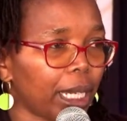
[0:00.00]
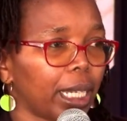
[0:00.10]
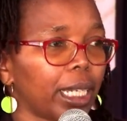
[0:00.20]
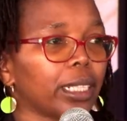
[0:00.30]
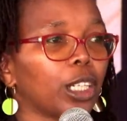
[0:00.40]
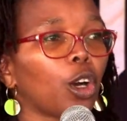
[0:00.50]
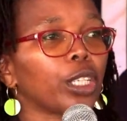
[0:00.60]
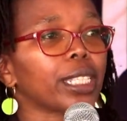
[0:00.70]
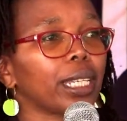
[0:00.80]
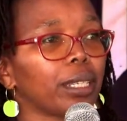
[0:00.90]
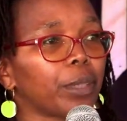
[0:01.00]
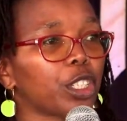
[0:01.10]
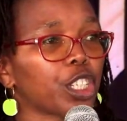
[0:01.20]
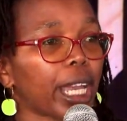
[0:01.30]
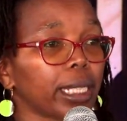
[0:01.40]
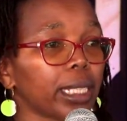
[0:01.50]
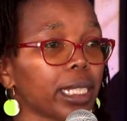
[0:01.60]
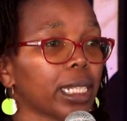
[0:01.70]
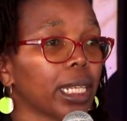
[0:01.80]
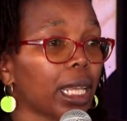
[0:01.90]
in God's image and
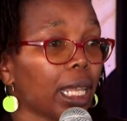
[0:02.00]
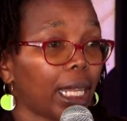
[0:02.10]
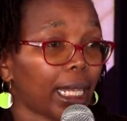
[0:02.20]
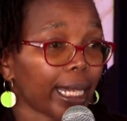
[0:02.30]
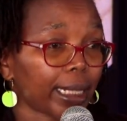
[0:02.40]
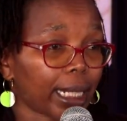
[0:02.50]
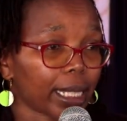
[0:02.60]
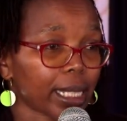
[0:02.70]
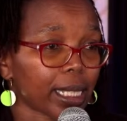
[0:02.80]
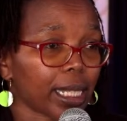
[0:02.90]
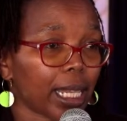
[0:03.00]
likeness.